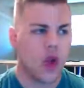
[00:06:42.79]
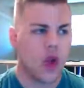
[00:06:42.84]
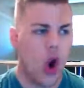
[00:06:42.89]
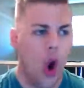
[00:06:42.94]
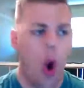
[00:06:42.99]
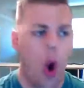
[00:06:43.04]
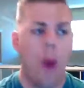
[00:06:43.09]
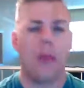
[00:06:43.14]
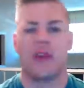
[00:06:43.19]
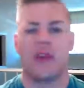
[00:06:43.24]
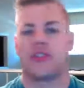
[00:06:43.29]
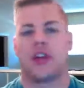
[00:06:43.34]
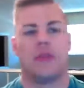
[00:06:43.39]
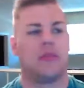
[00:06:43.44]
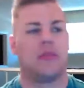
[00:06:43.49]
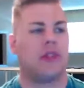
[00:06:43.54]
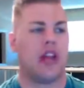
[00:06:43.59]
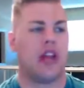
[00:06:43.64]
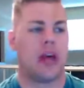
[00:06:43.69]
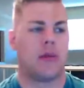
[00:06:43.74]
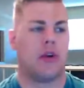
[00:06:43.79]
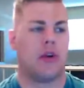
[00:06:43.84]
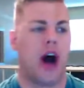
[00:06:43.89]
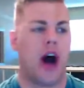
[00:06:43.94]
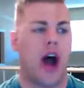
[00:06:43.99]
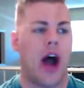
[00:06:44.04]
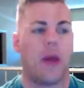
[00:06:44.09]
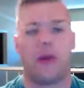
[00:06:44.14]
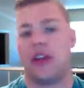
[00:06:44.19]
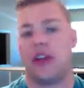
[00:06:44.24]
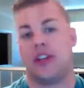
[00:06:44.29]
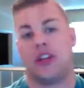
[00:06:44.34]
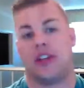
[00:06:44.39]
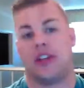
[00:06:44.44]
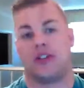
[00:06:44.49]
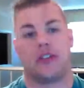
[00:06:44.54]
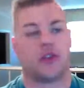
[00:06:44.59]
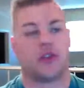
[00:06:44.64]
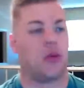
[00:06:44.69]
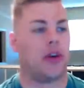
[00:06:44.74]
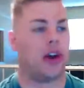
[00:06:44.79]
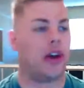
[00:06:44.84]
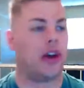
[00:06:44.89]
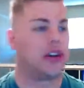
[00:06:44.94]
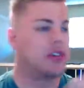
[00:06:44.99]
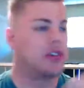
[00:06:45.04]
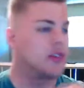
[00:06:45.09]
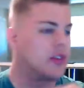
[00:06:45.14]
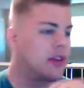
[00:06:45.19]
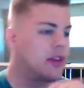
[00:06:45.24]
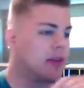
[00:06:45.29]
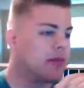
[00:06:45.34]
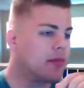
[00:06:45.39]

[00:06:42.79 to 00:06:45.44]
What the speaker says: Almost unplayable. I wouldn't touch this one, honestly.